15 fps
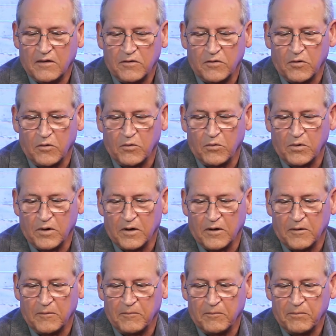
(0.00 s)
So,
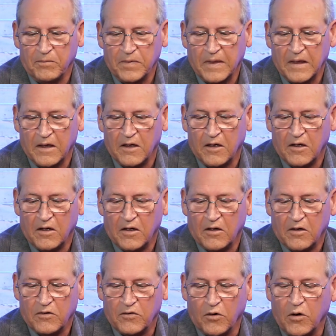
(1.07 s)

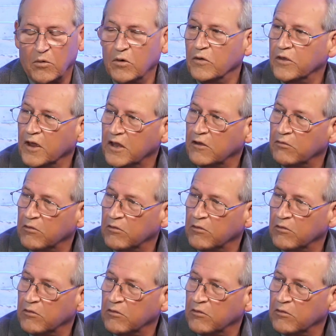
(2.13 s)
so I want to thank you